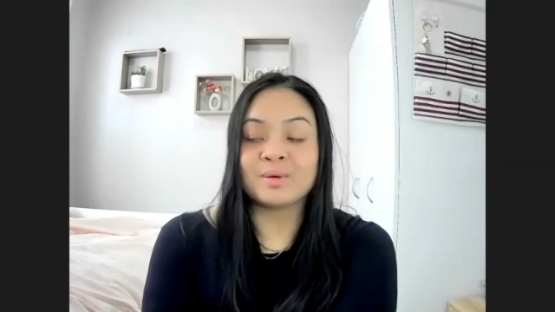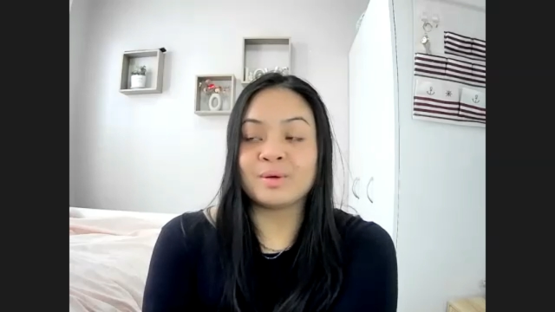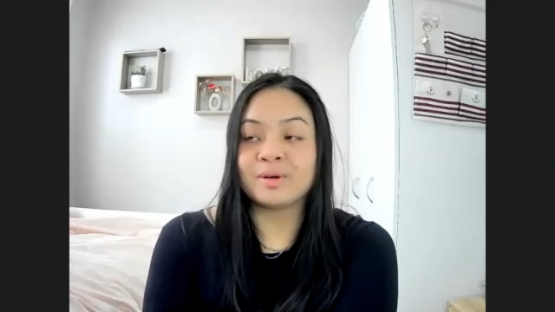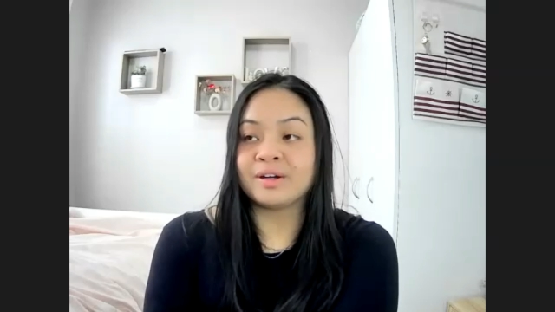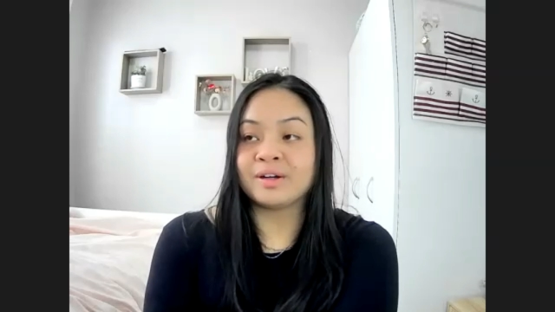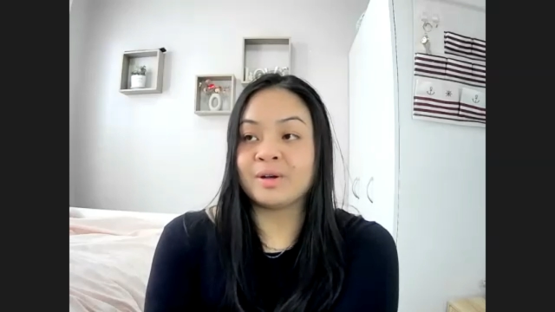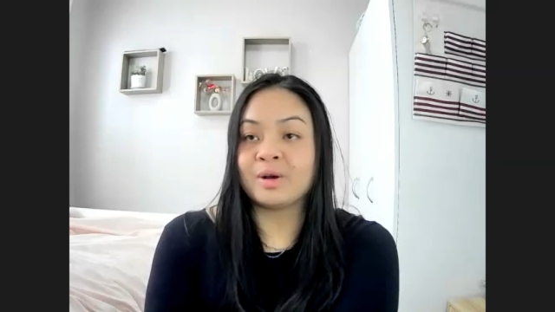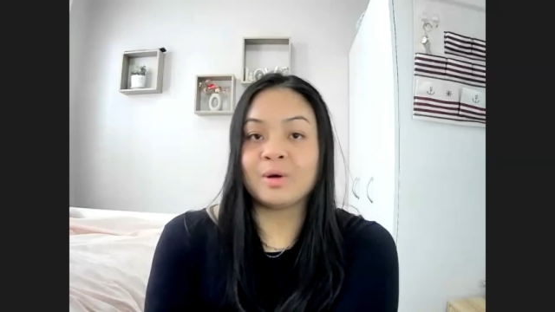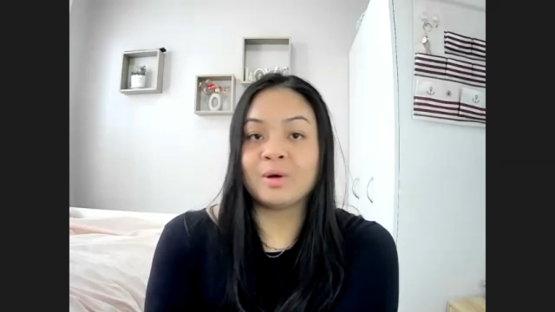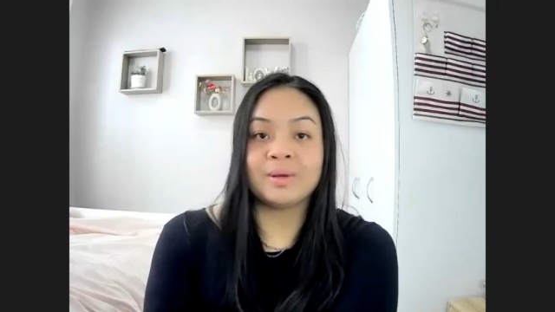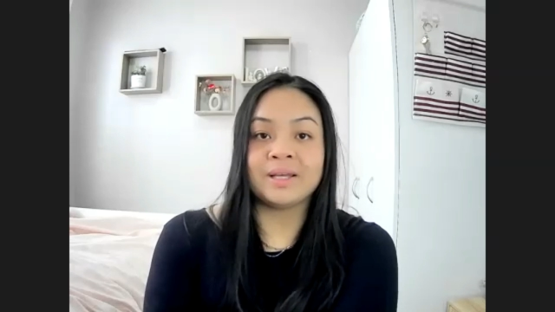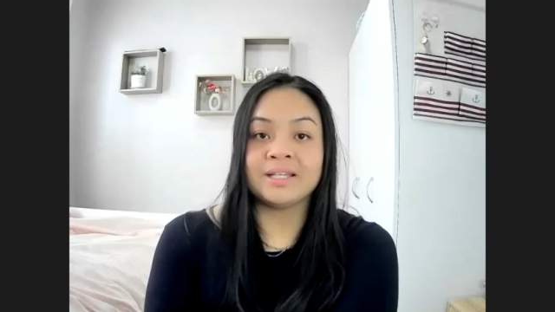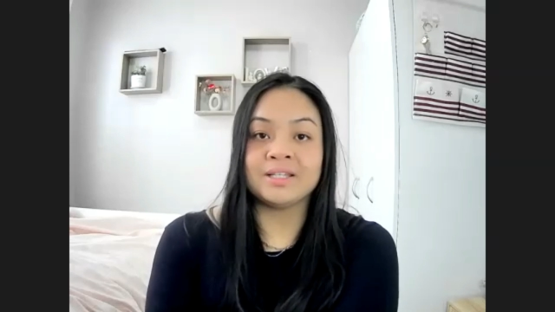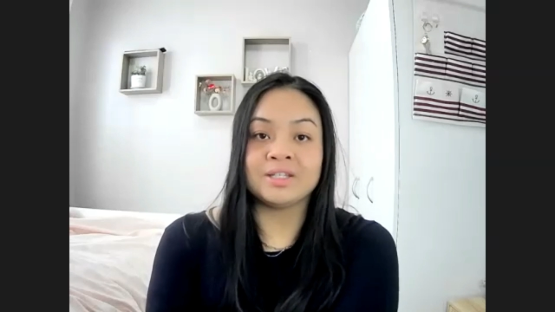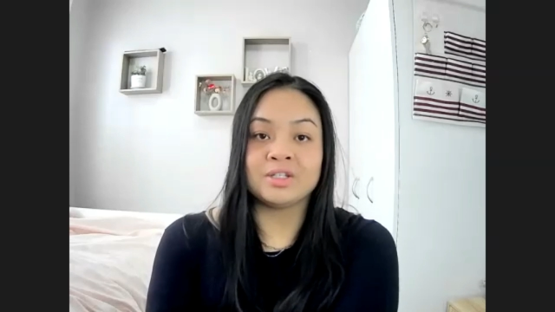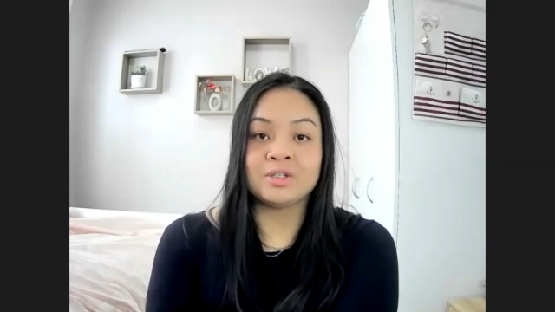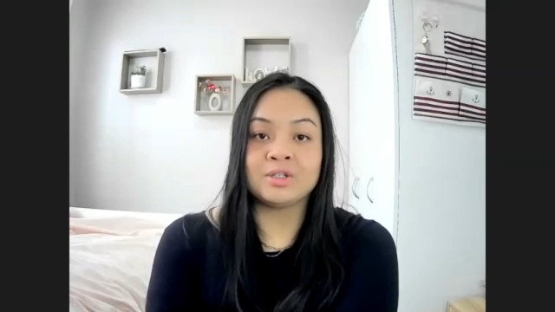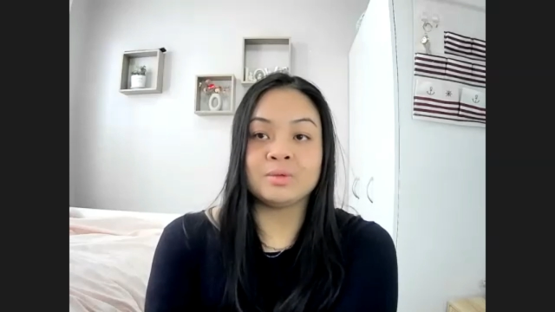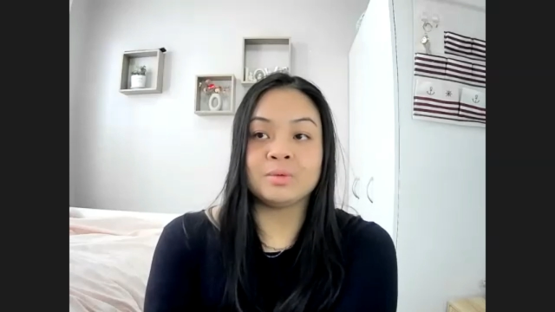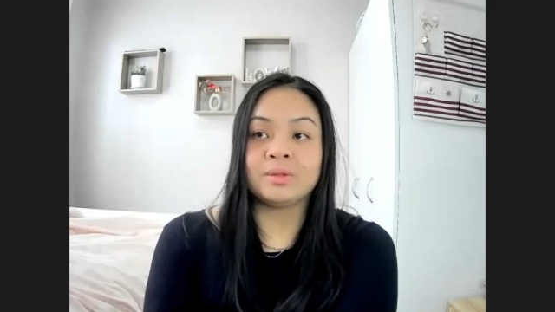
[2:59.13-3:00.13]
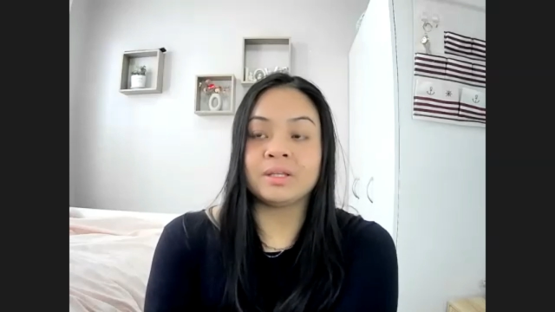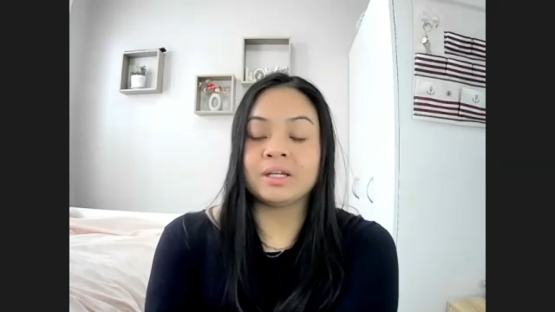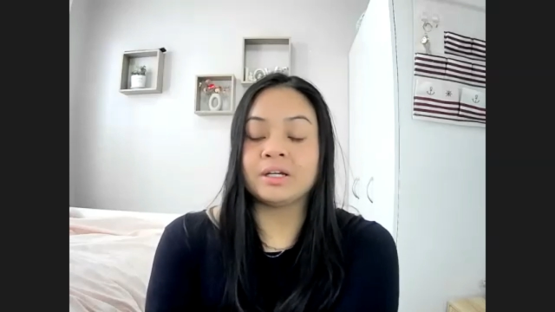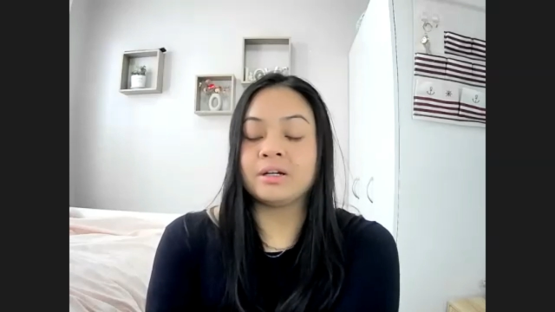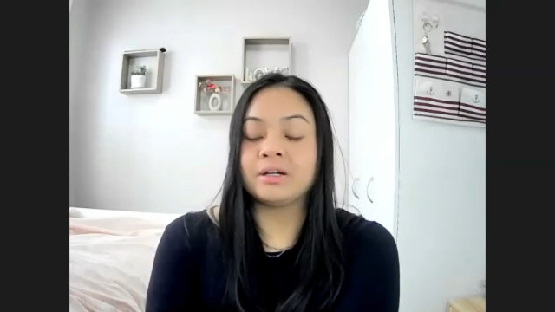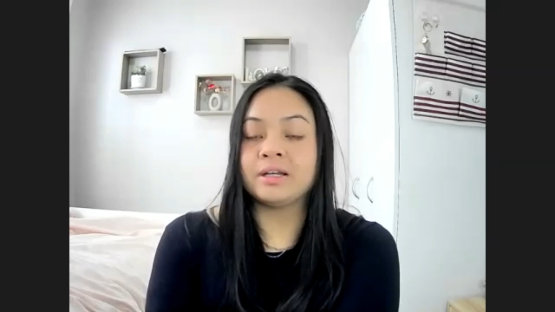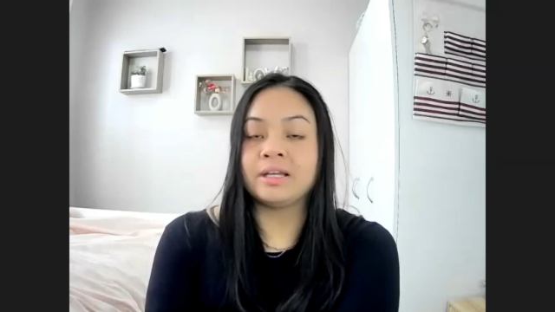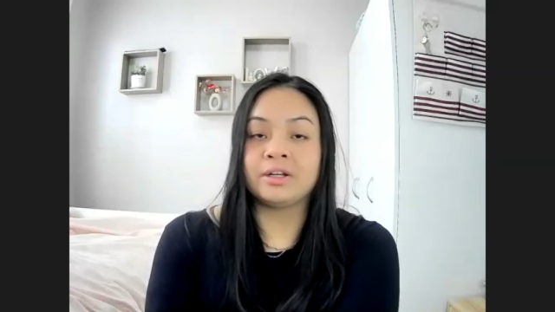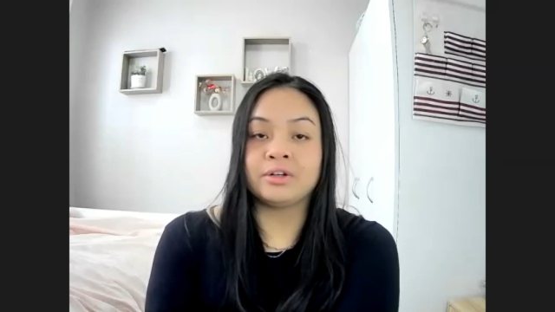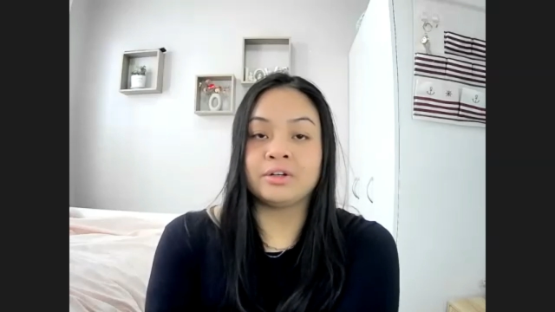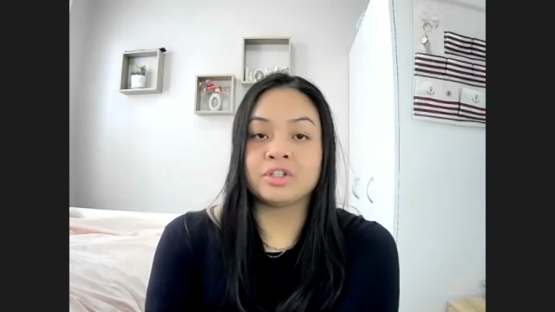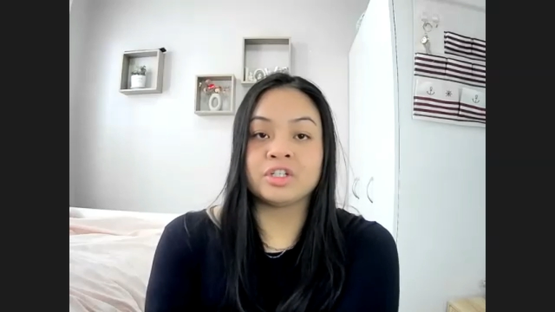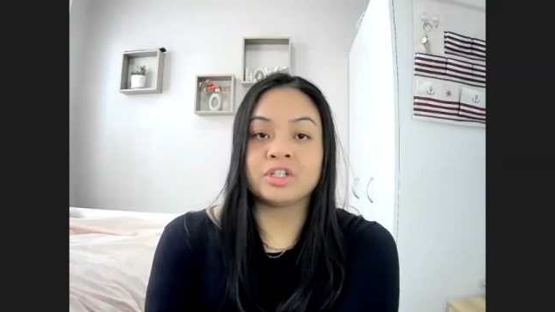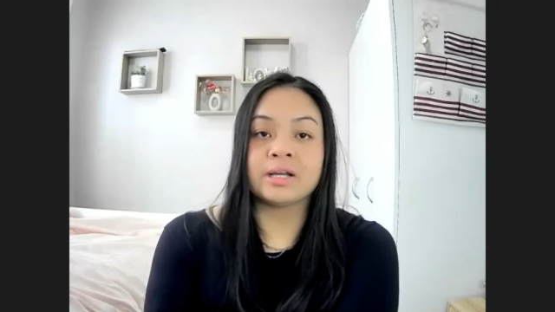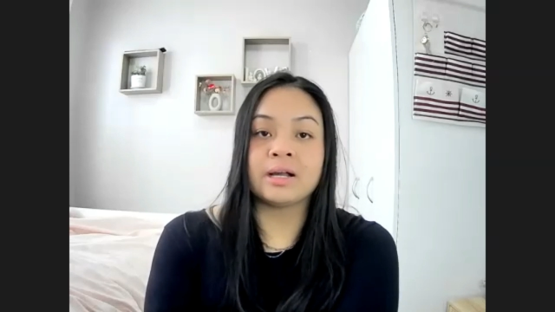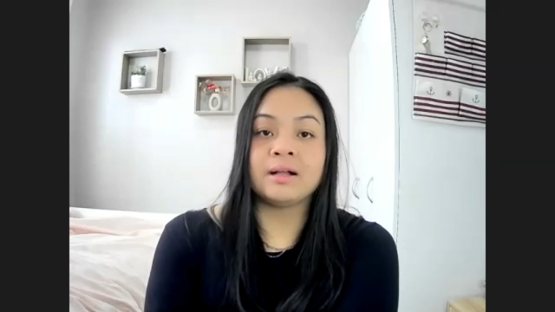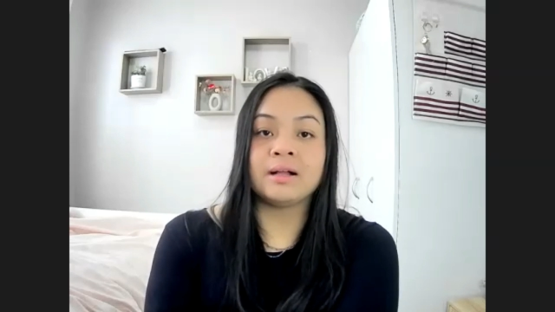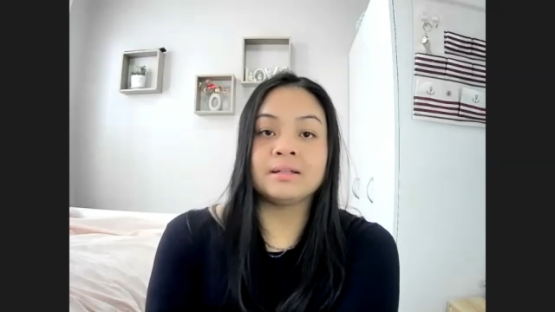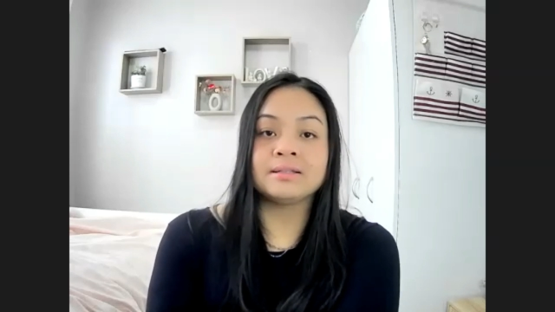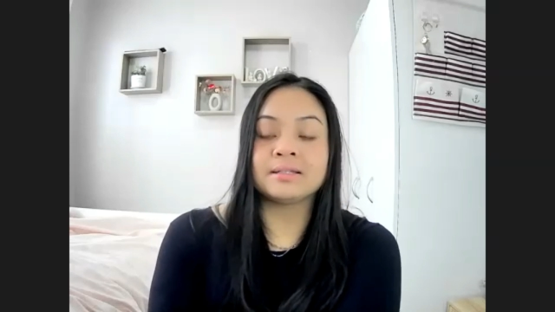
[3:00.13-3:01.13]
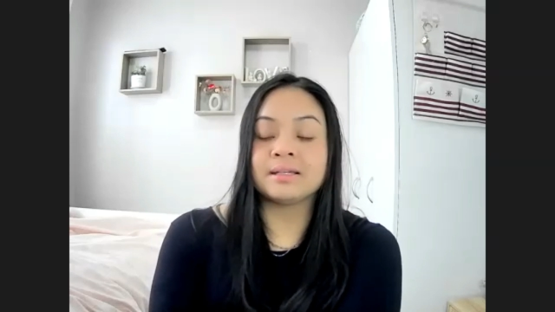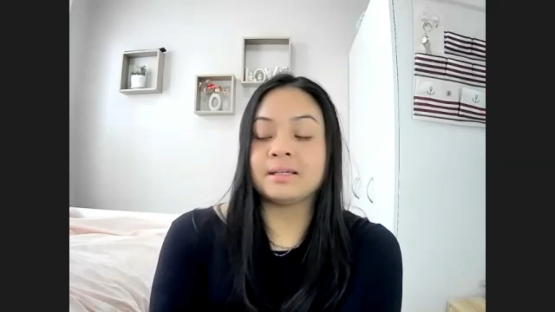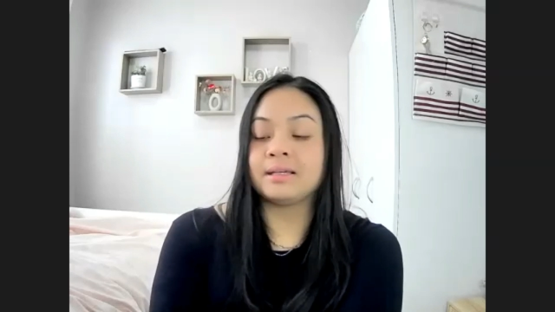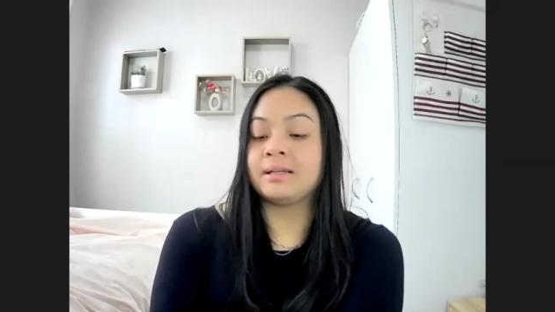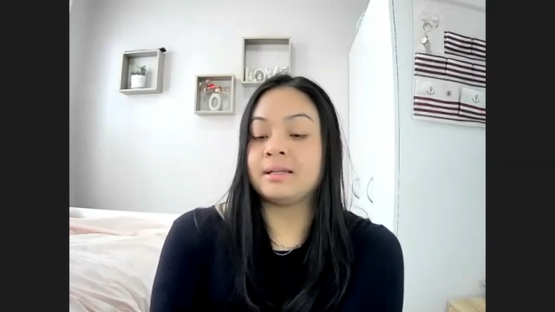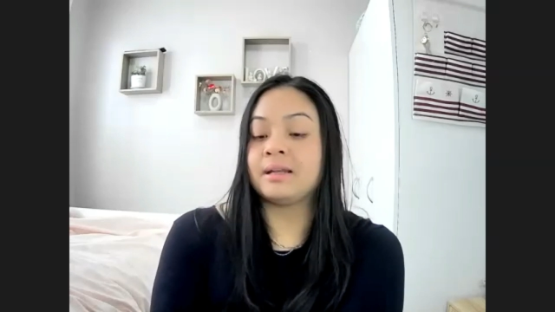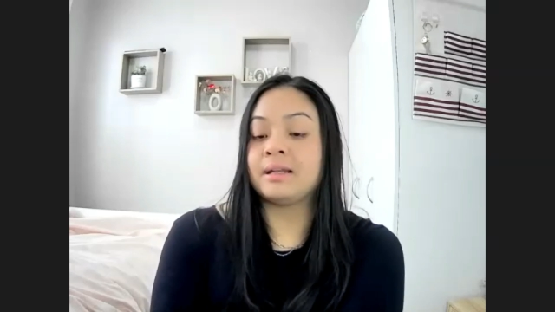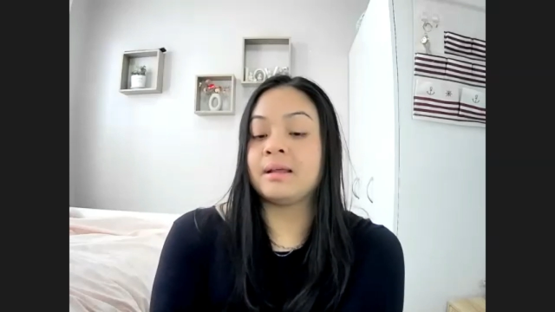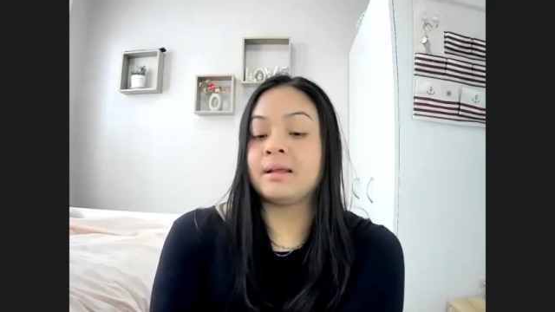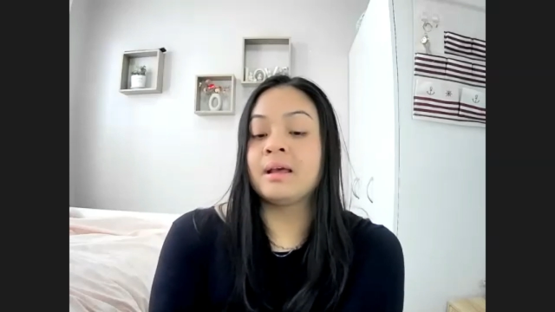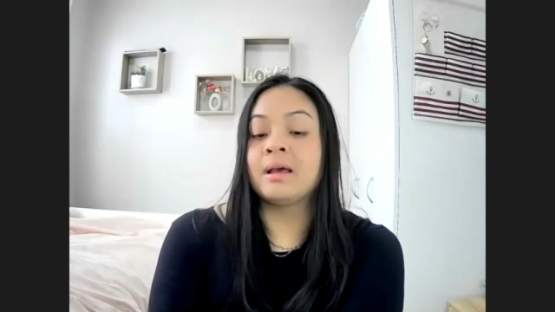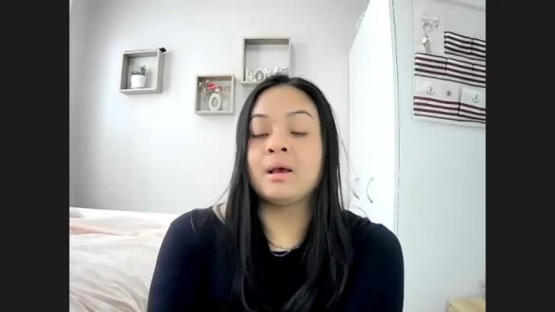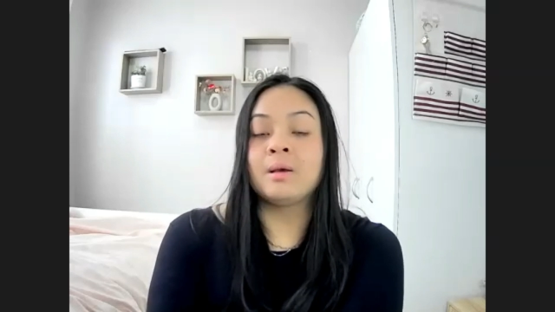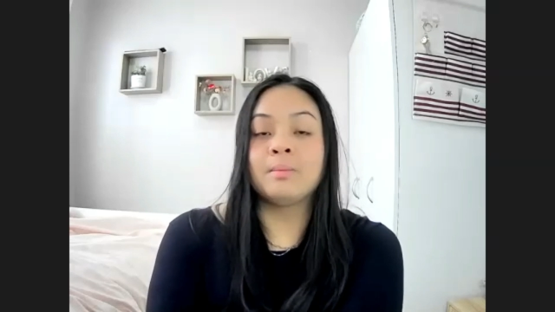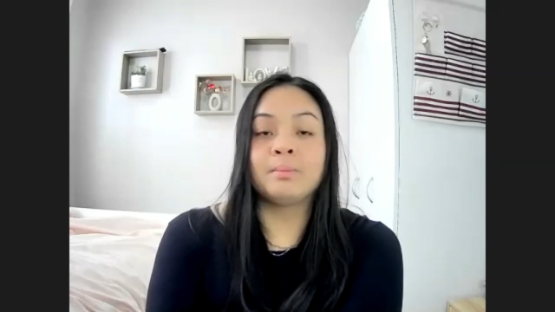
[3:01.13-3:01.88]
or go into their inner child and